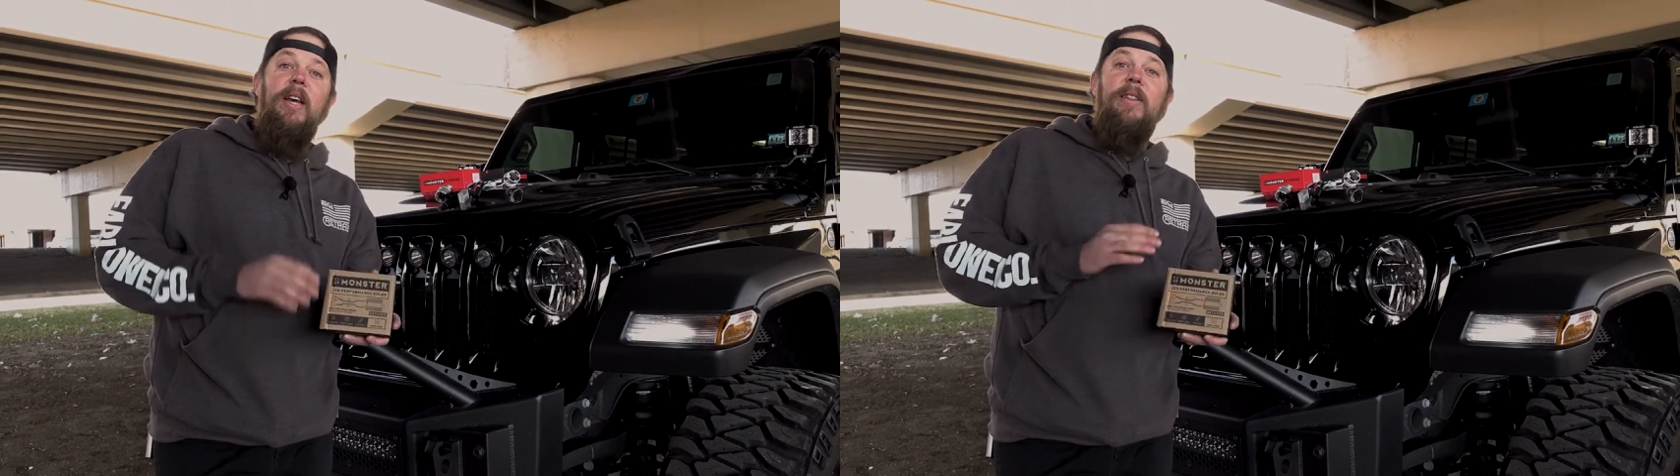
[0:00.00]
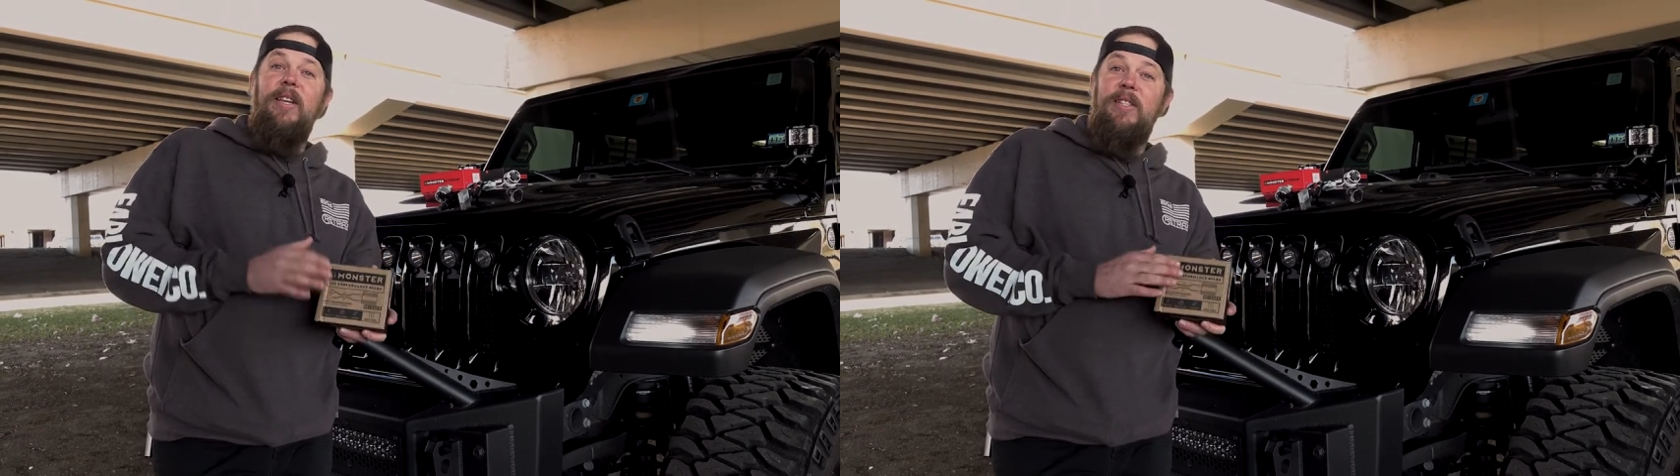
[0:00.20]

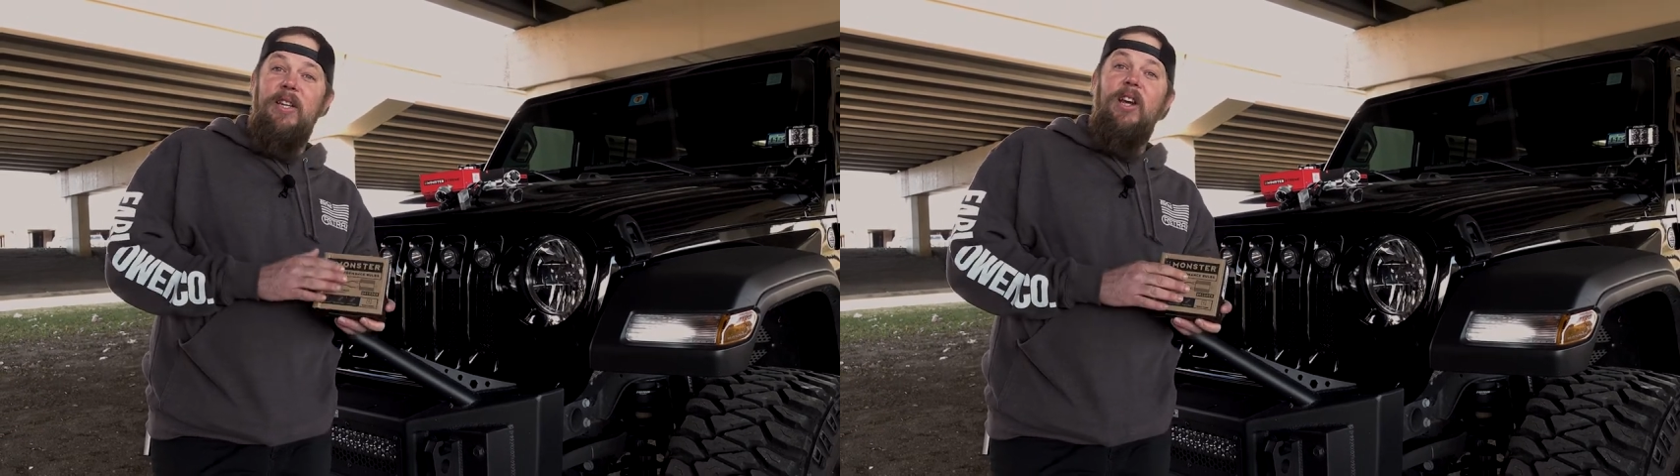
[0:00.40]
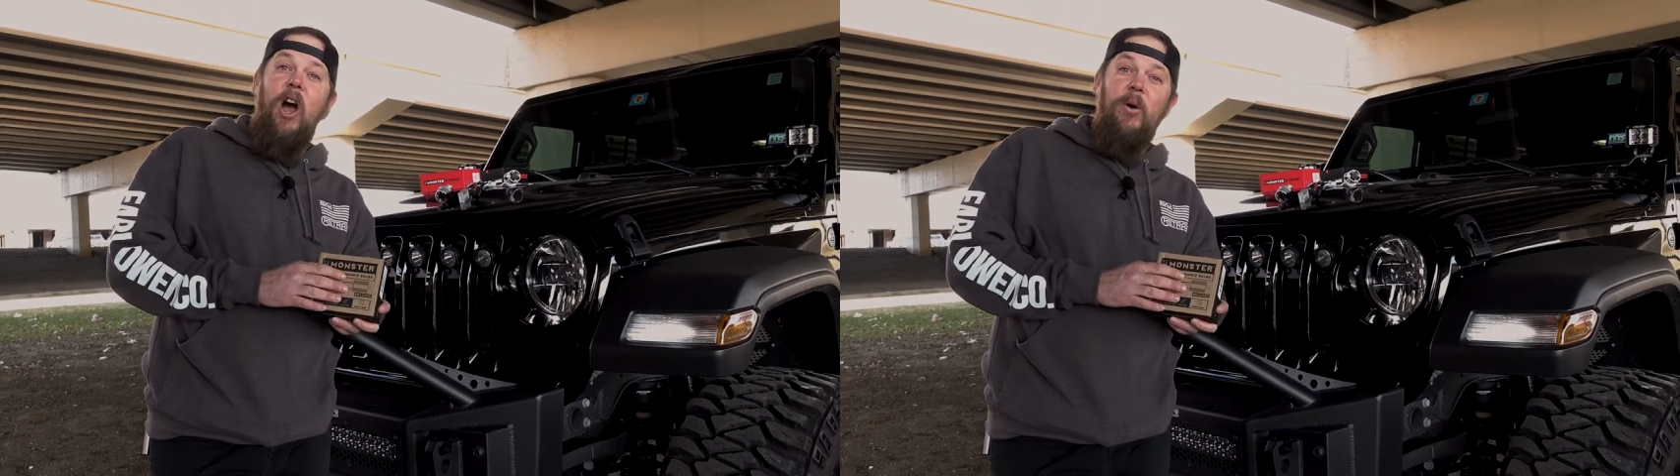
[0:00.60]
These
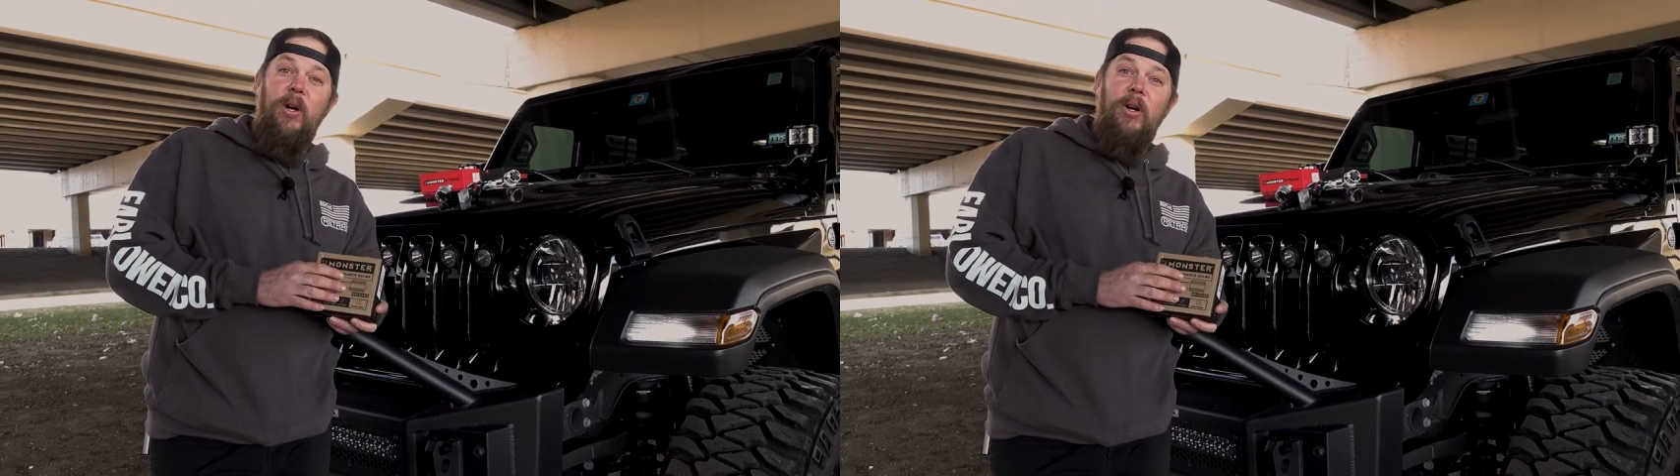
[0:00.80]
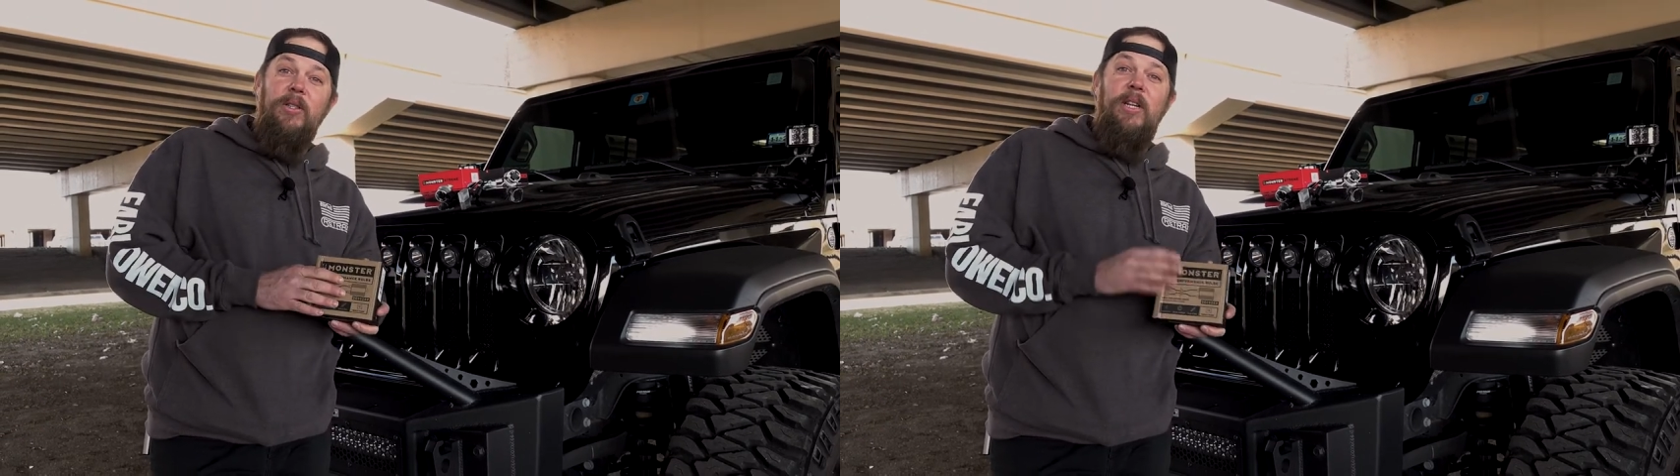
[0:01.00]

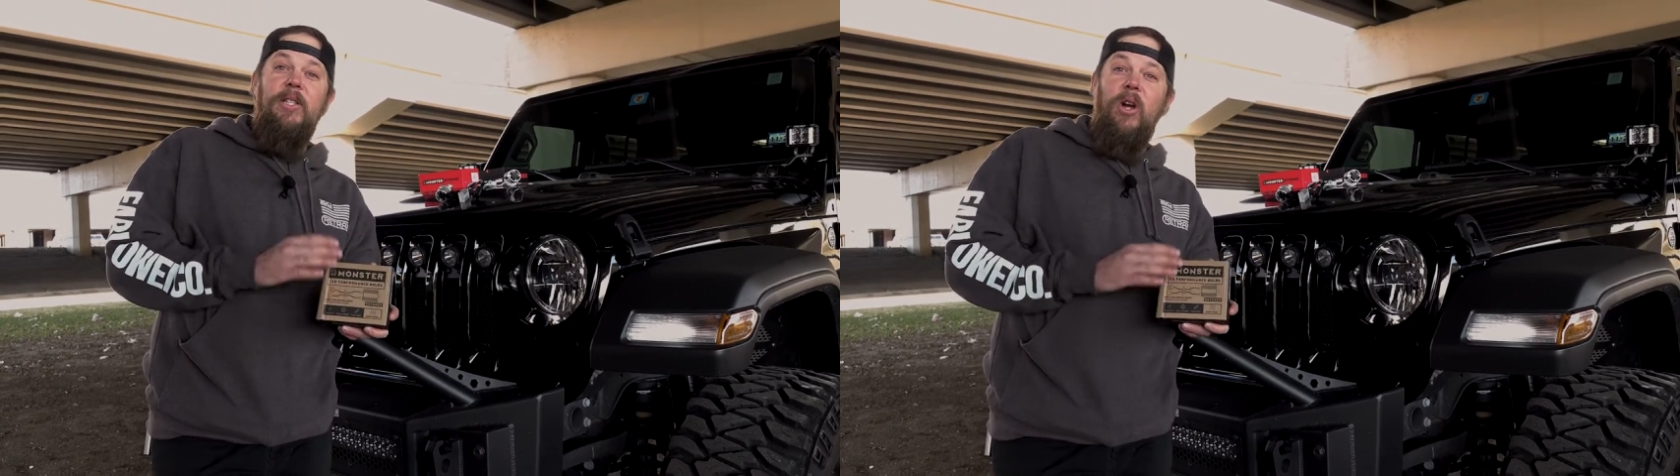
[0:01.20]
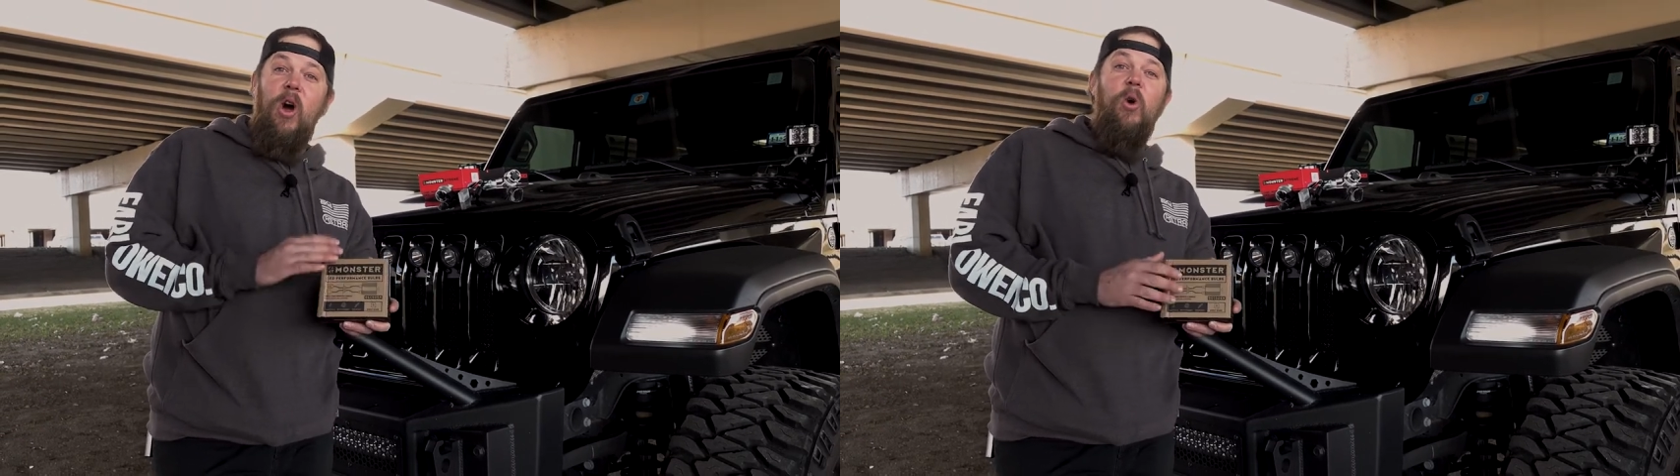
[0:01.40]
decoders
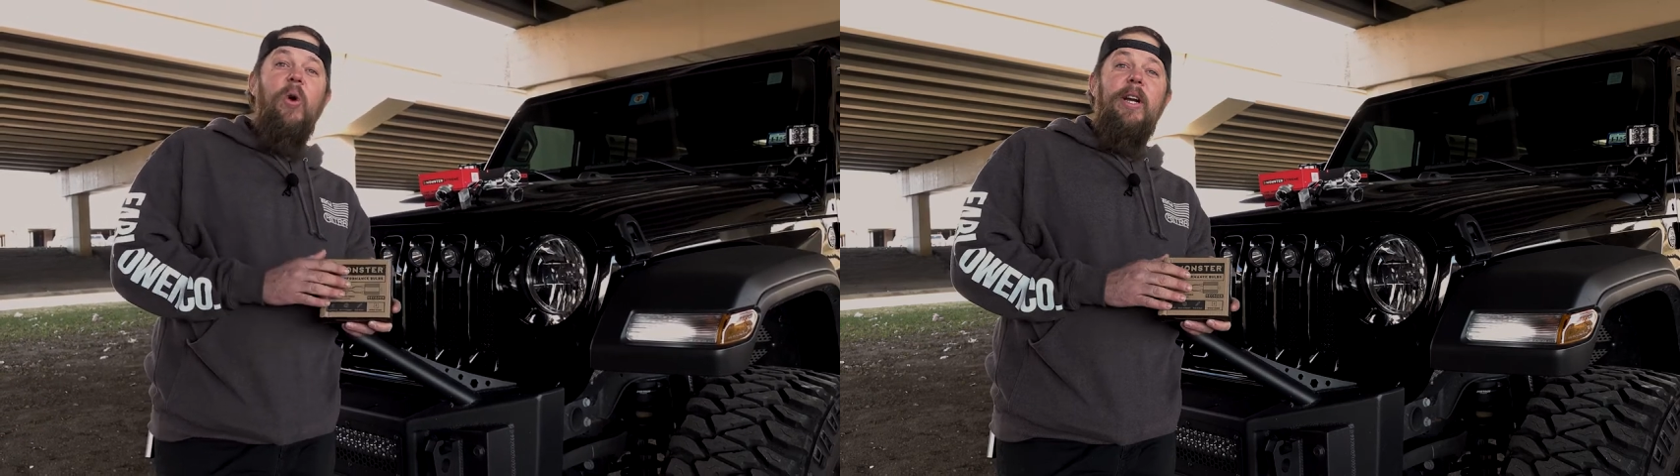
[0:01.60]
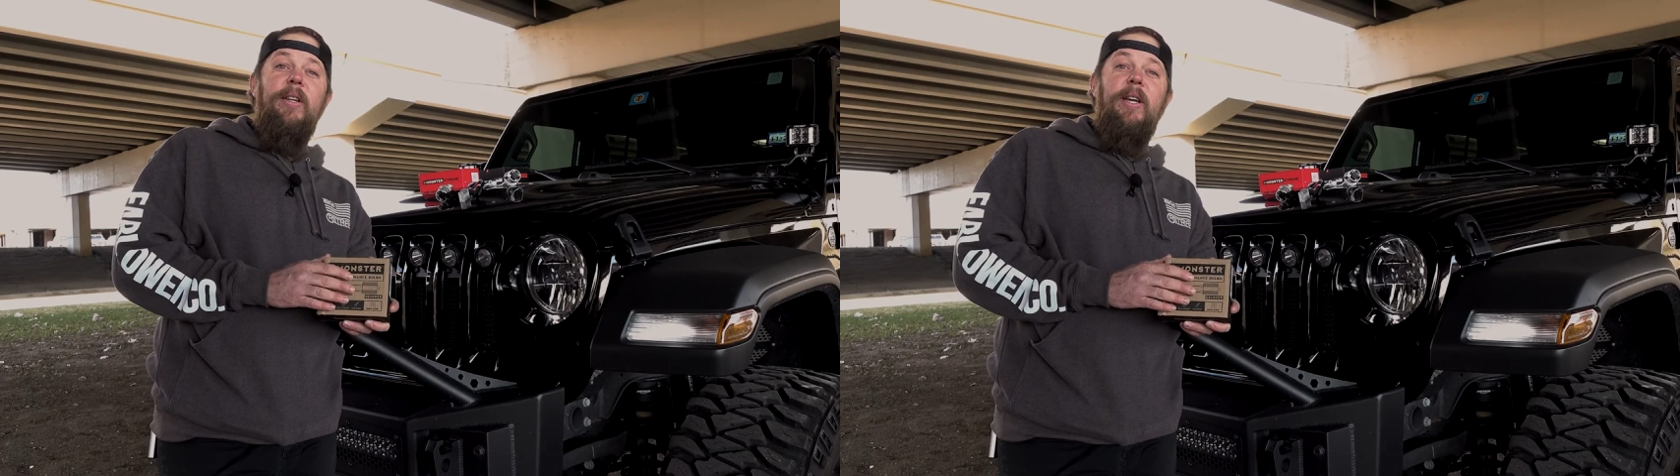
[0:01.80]
install
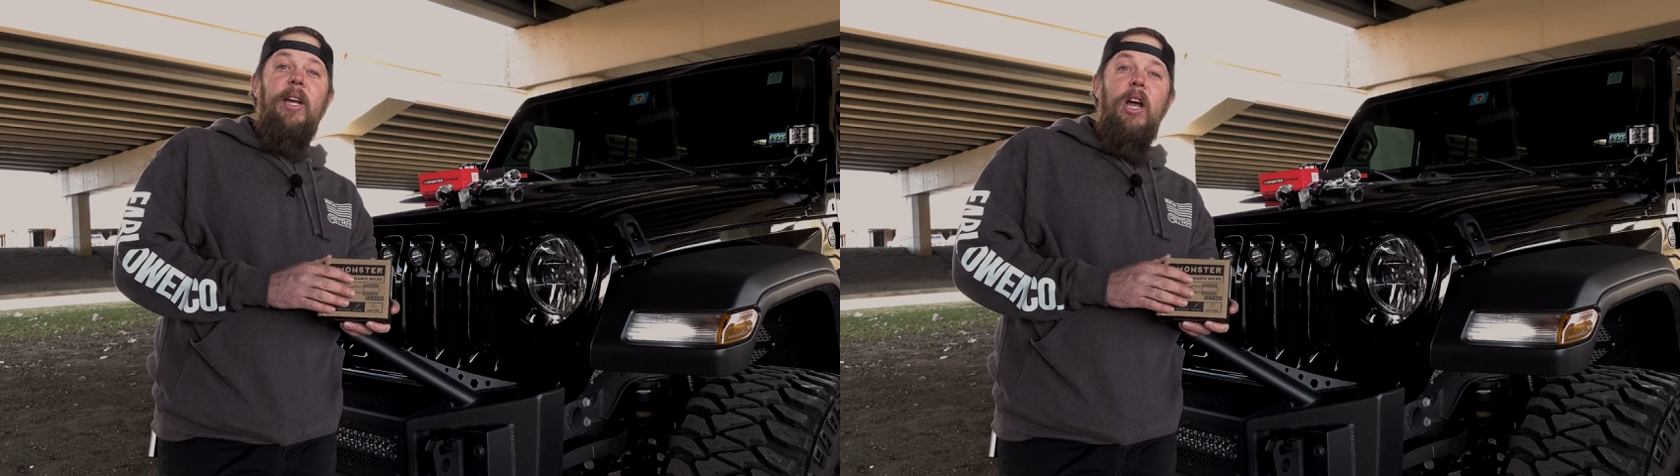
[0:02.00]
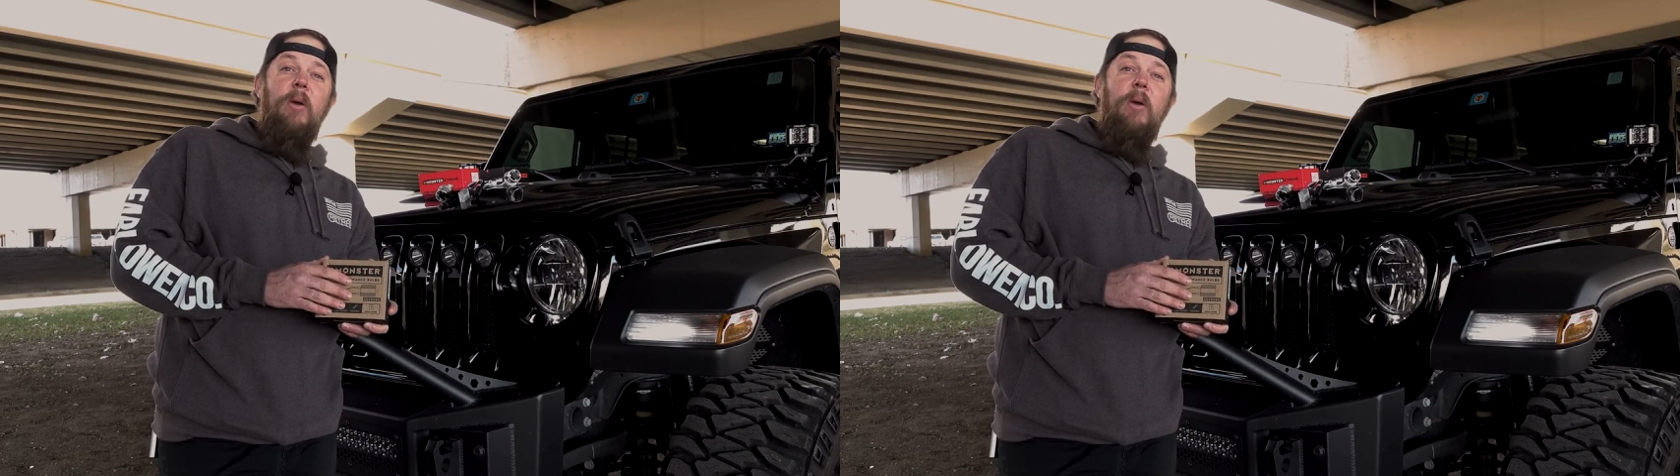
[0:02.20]
quickly